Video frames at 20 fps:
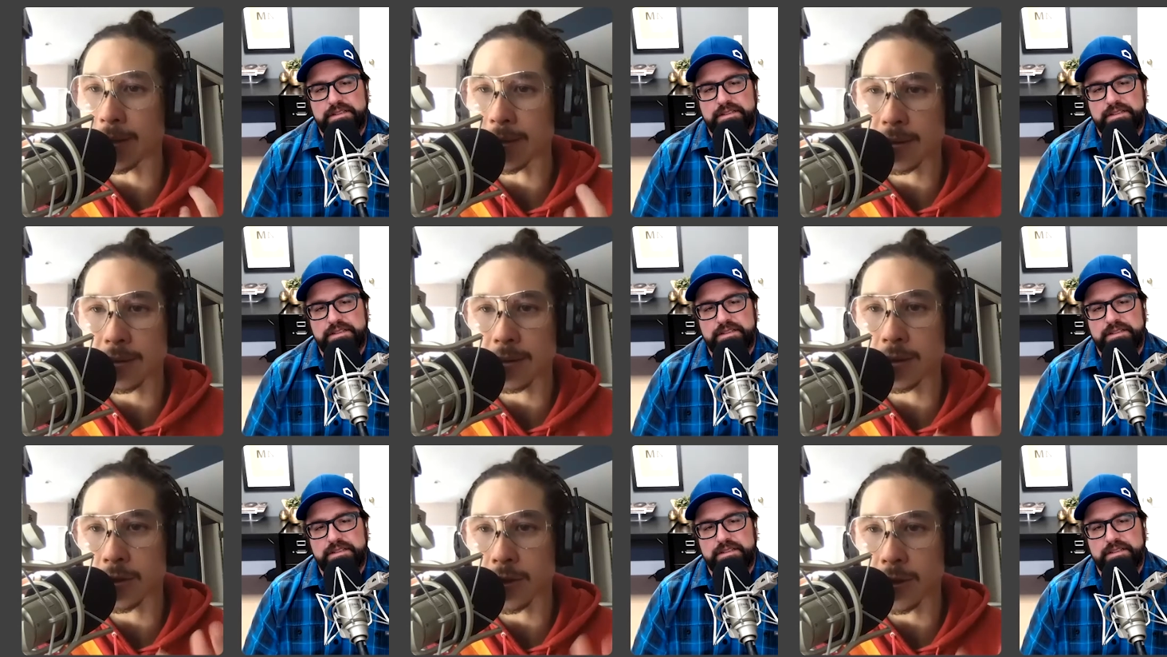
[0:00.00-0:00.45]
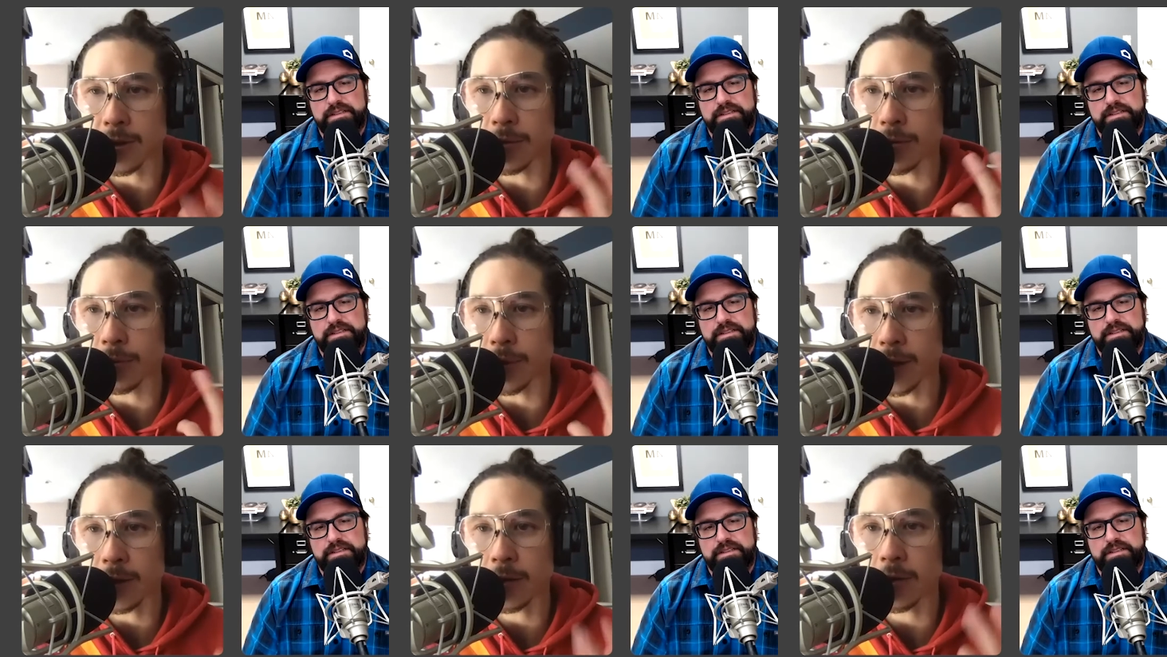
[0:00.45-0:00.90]
Speaker 1: basically try
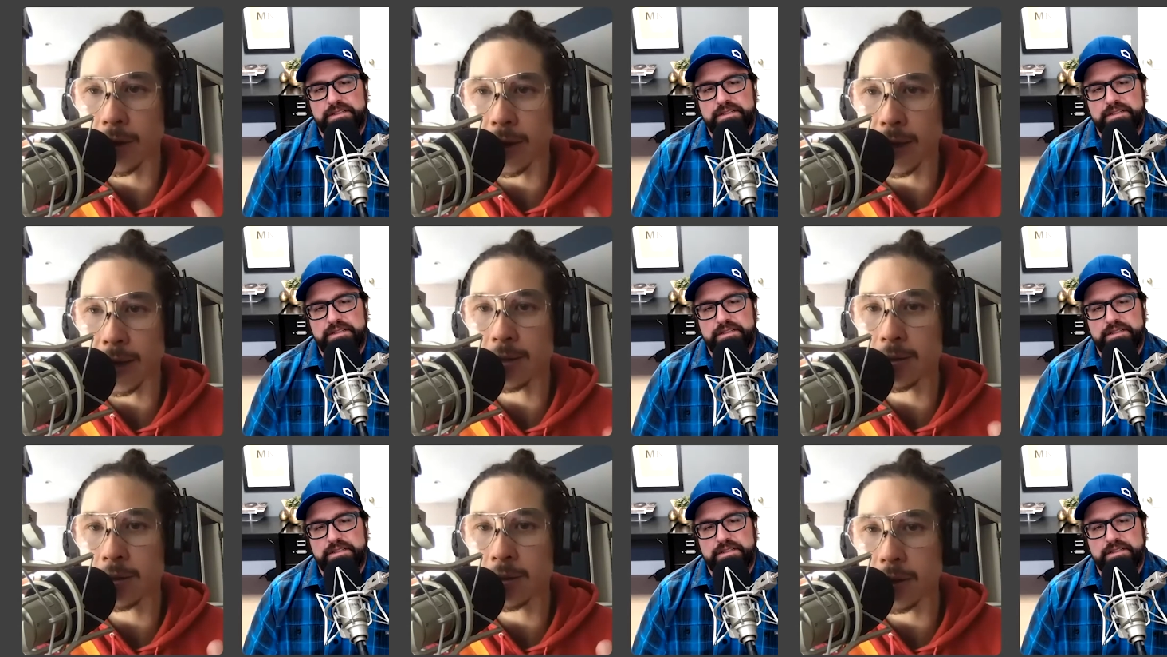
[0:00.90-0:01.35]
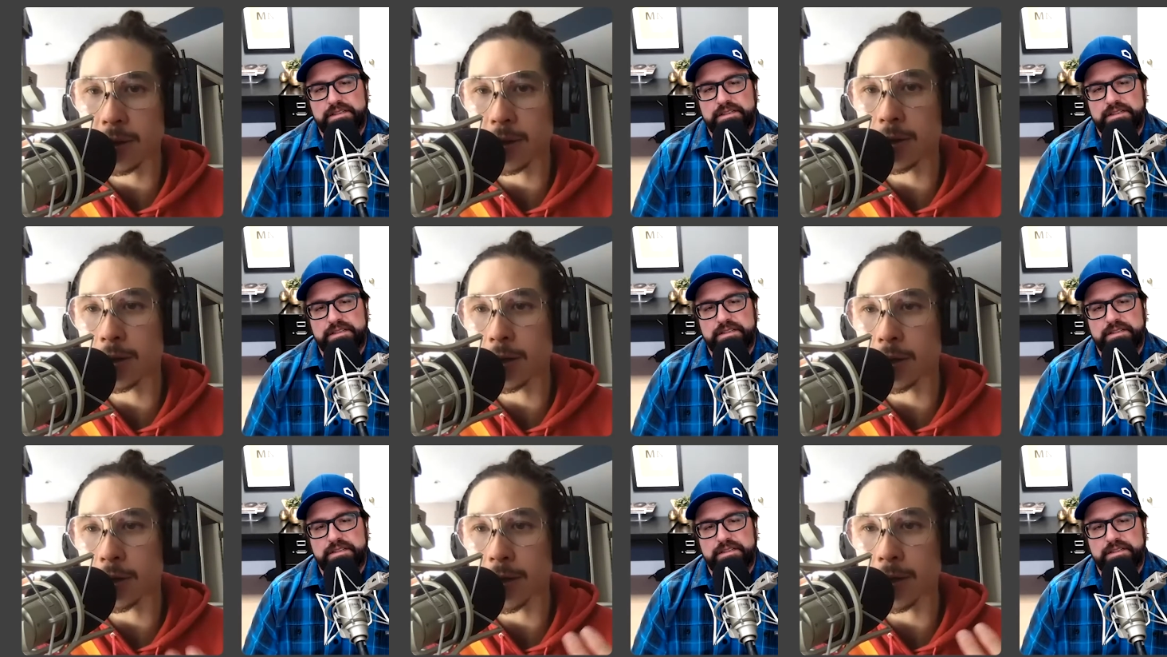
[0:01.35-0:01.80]
to recreate,
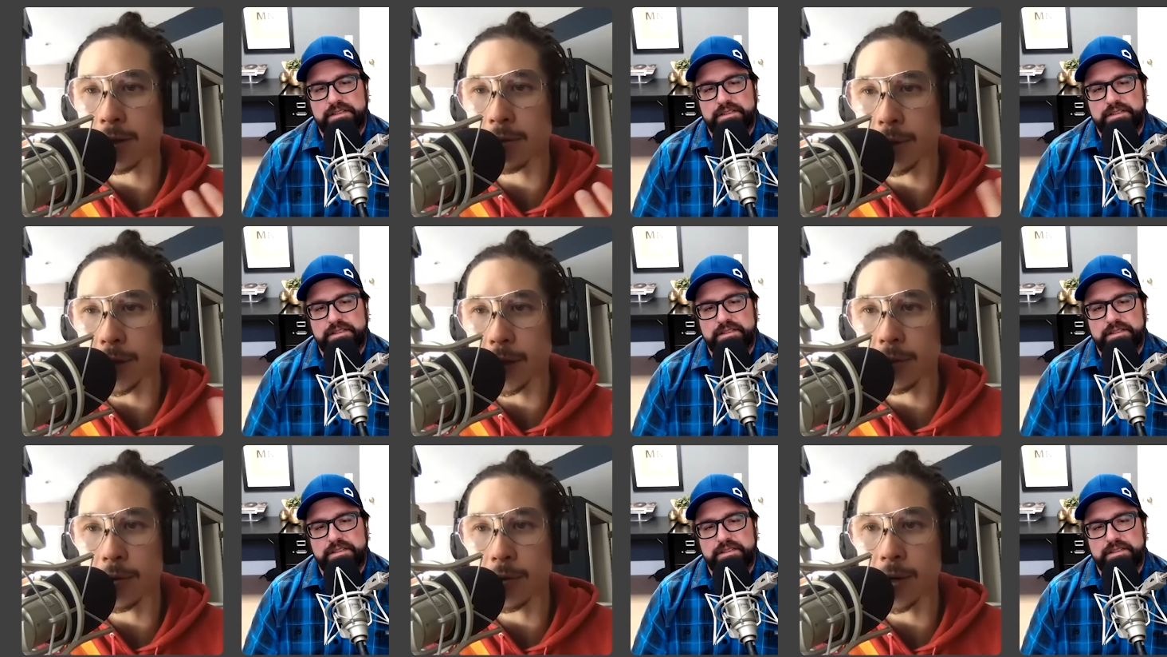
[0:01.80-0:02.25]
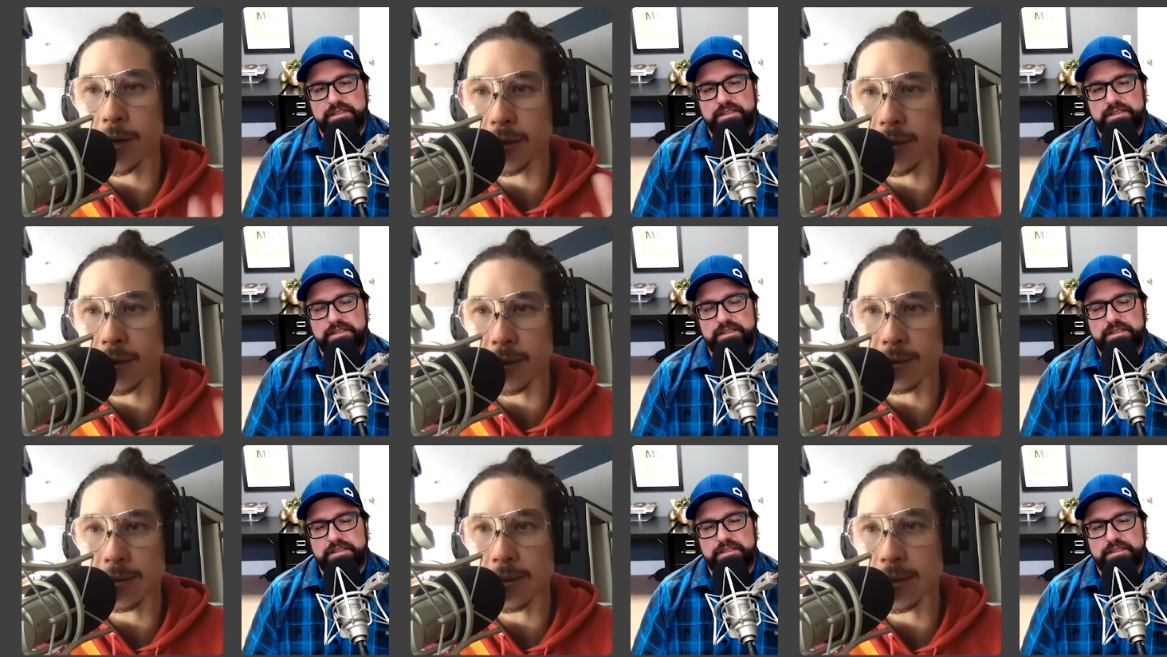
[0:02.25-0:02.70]
started to try to
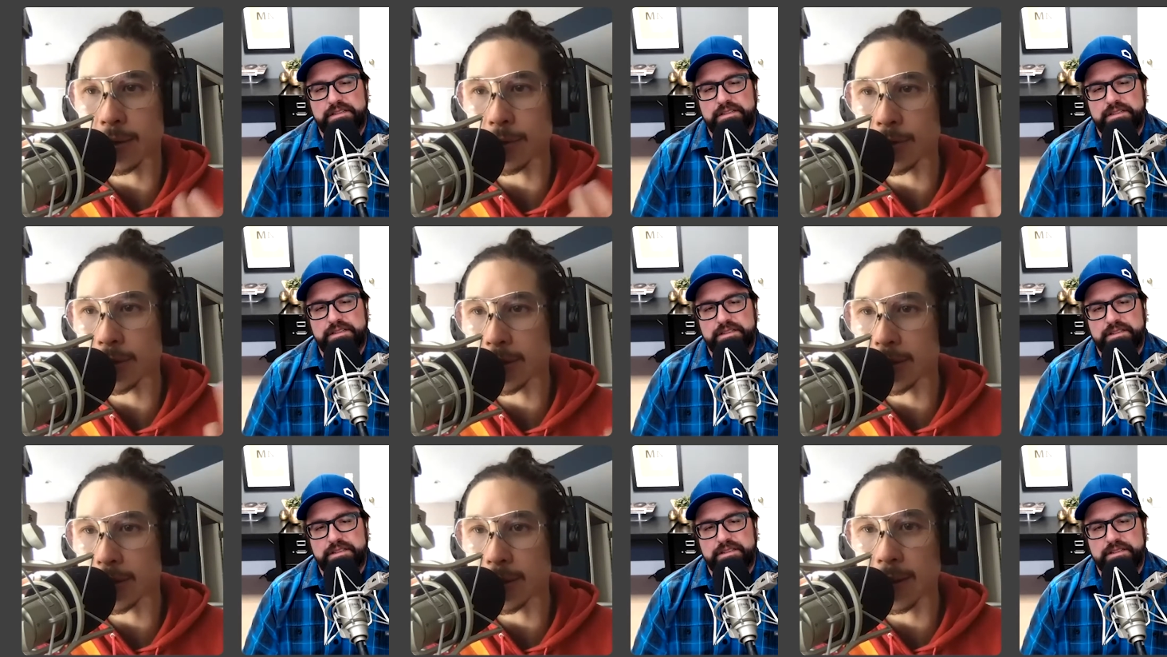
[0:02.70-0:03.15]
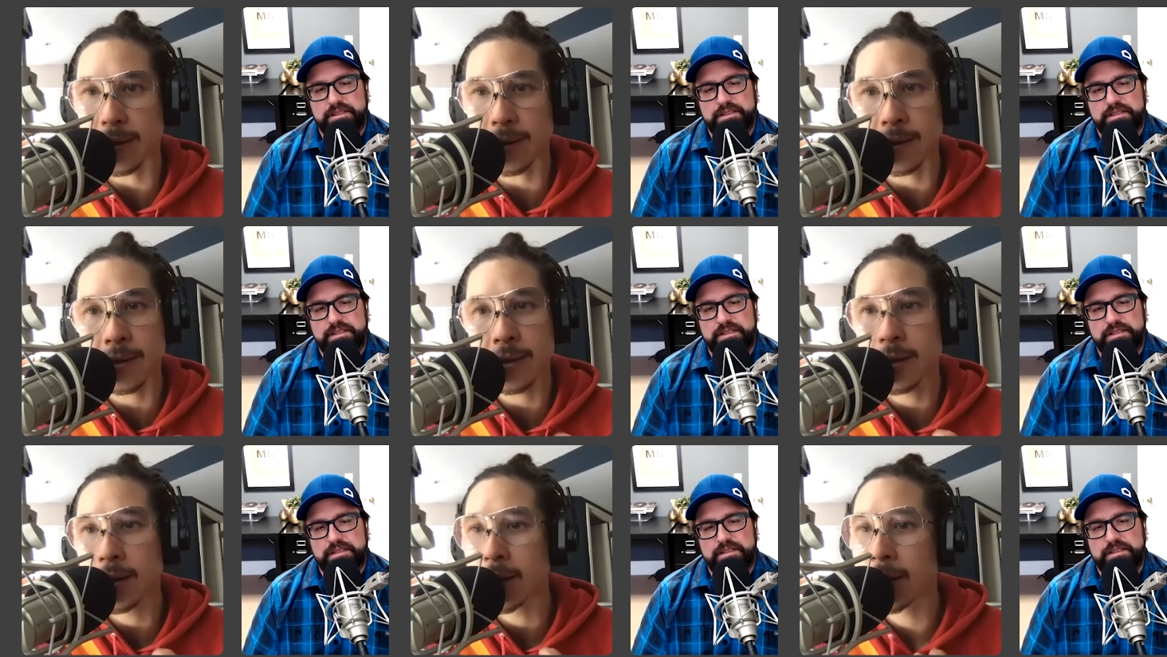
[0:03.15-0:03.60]
recreate things that I was
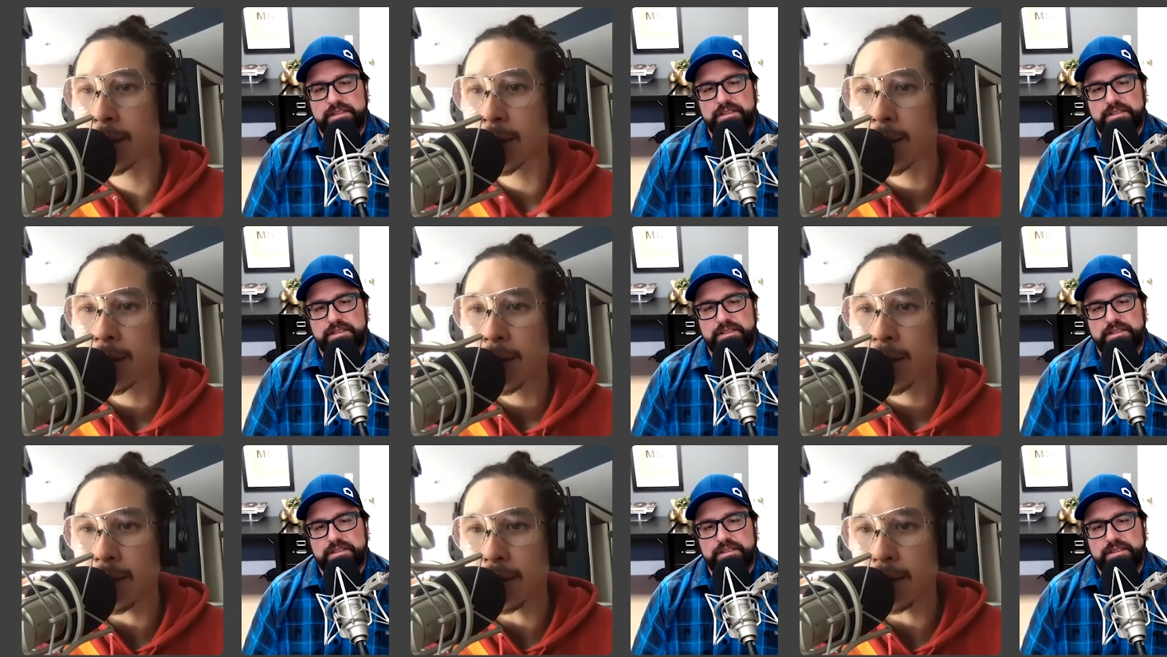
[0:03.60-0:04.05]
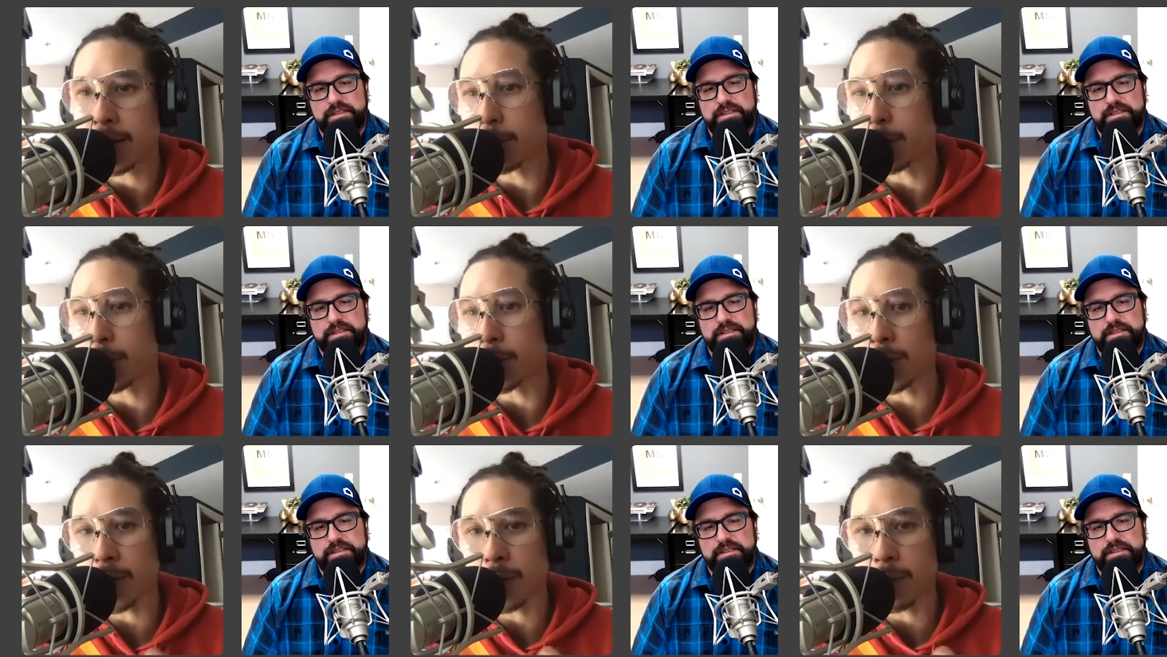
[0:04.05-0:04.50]
seeing and
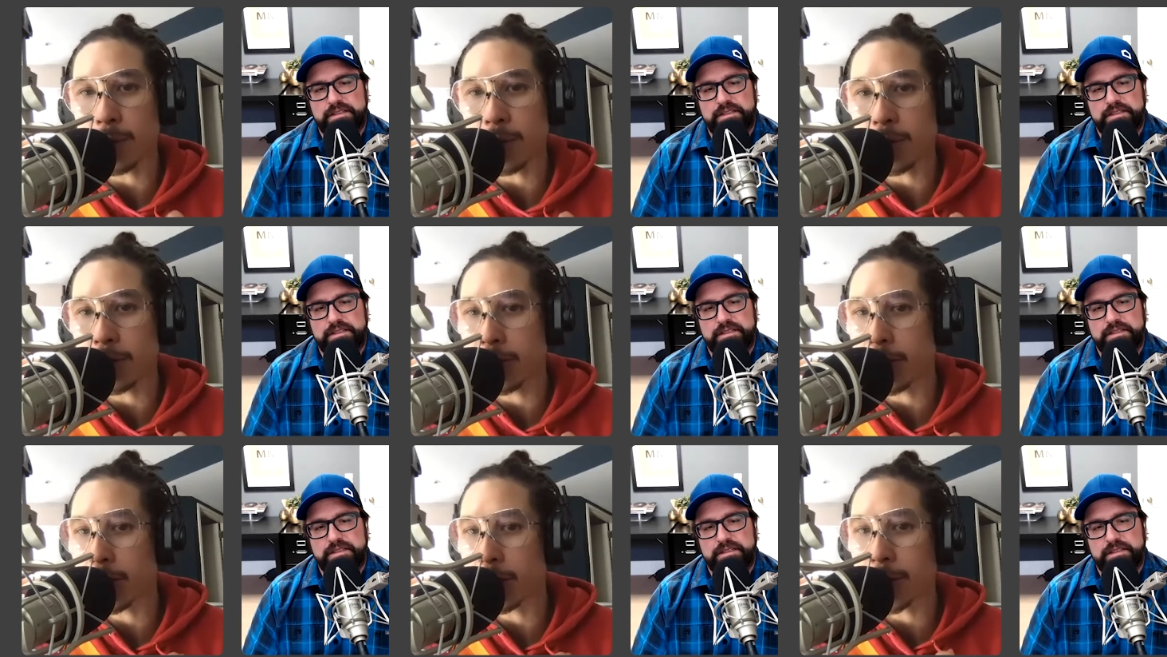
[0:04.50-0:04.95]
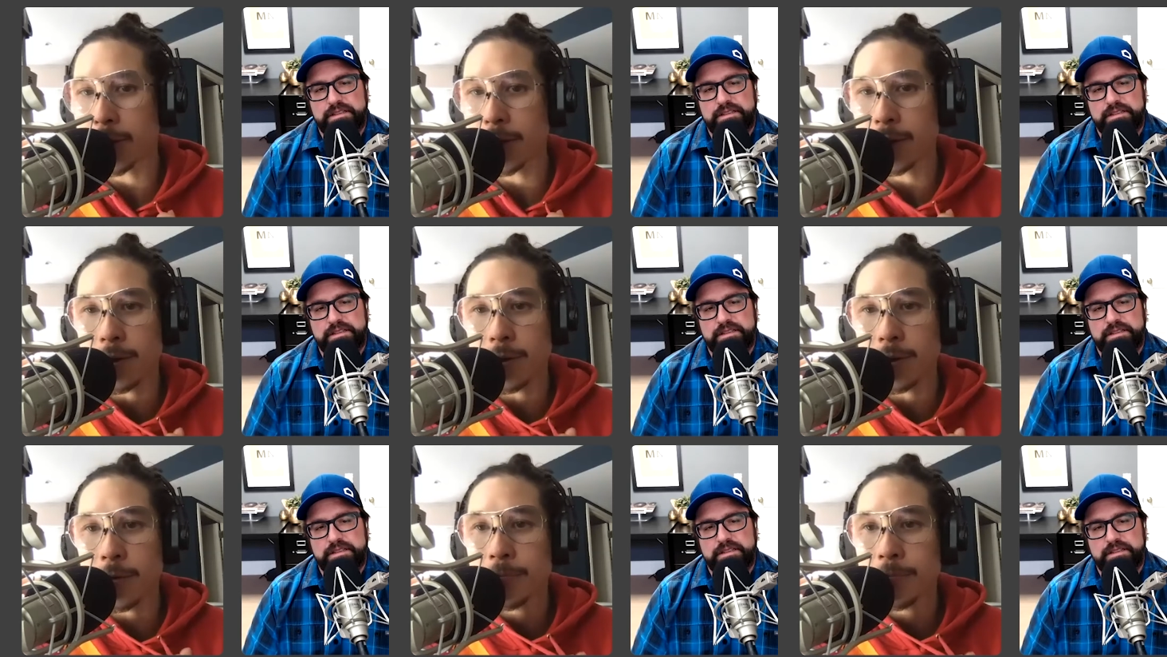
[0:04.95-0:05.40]
then building a
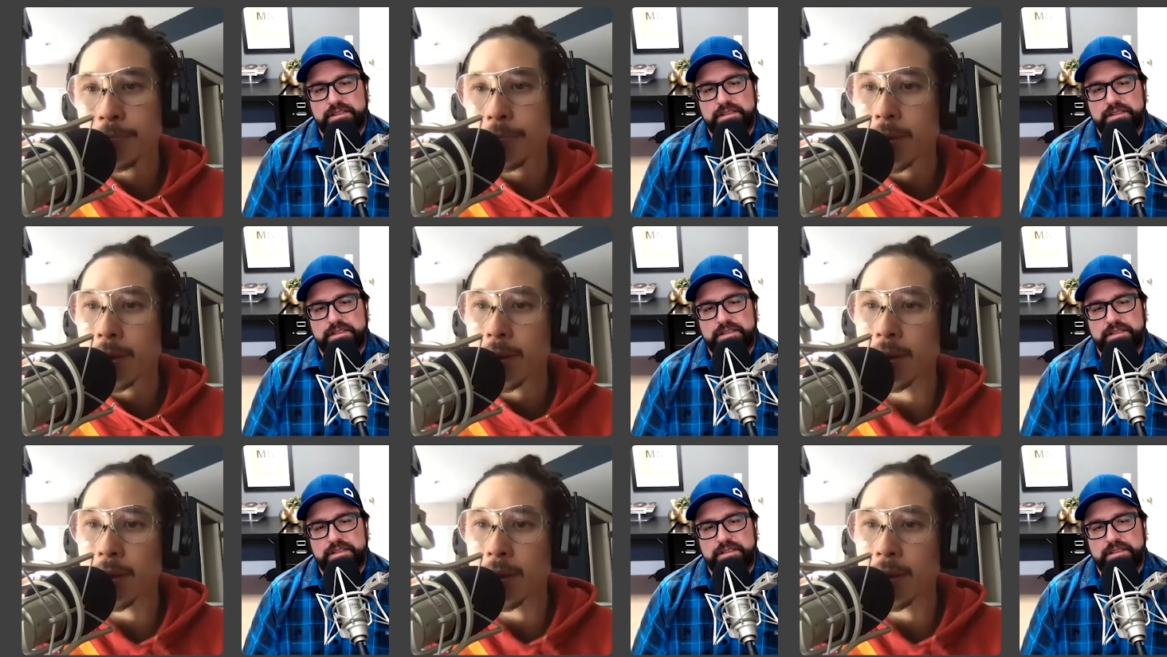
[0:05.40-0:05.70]
portfolio.